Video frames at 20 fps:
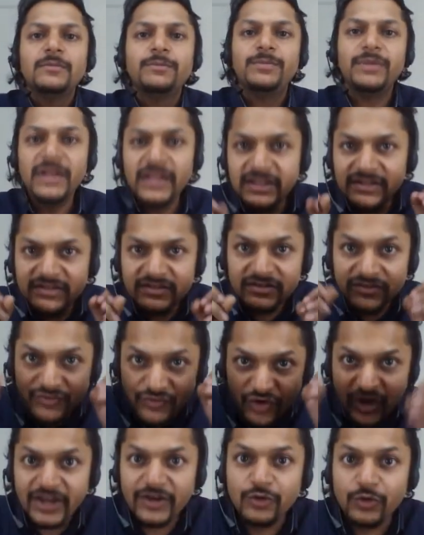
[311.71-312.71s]
please
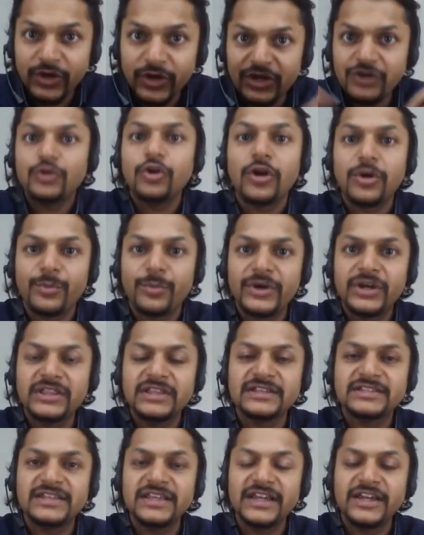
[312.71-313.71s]
try to incorporate
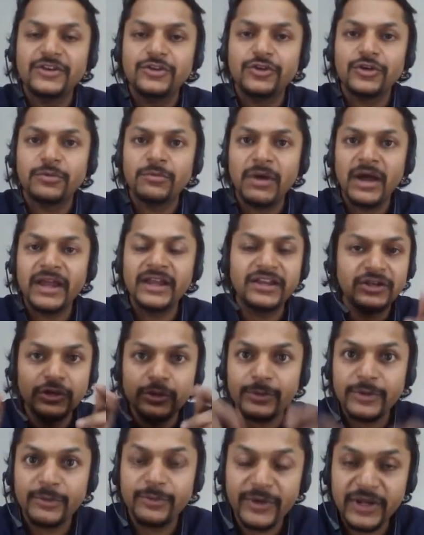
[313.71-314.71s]
this thing in your mind, in
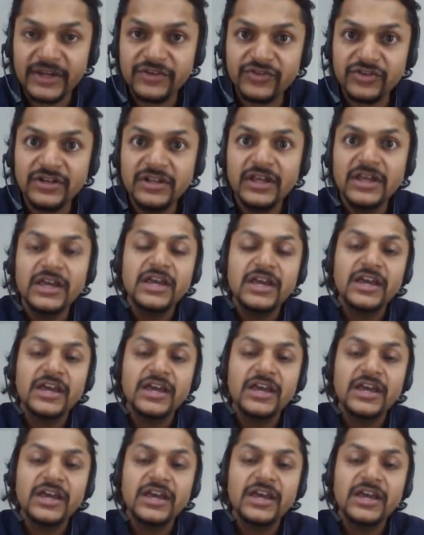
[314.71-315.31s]
your preparation.